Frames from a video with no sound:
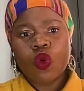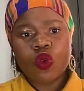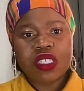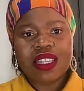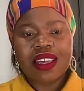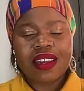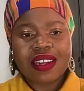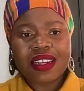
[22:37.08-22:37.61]
course,
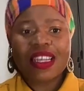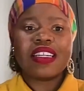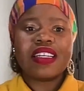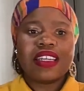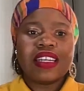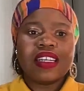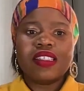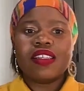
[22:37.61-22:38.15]
then
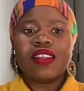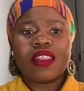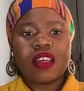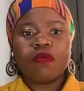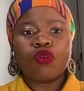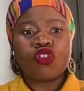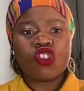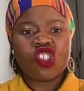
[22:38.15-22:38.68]
relegated
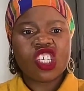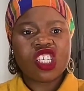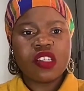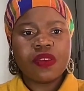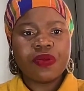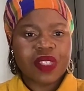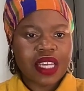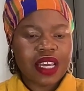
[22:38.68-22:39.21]
them to
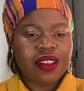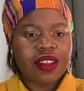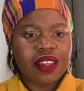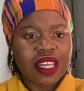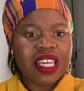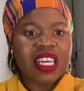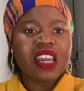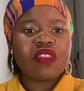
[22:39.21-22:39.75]
chiefs and then
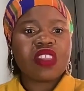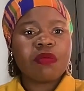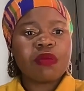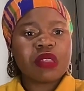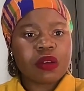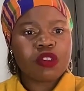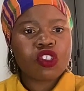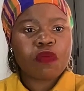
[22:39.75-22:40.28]

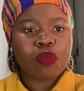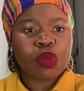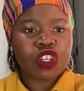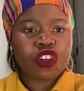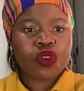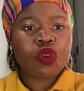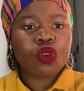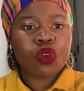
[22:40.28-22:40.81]
certain
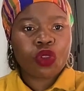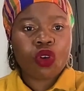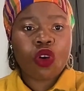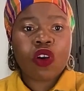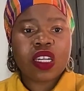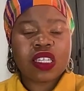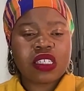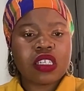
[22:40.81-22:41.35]
political
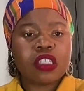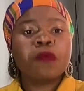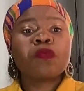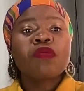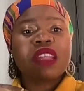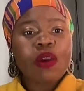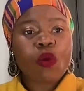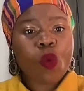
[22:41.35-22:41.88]
authority,
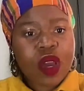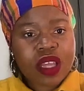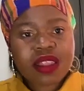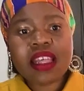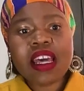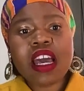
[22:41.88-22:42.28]
with the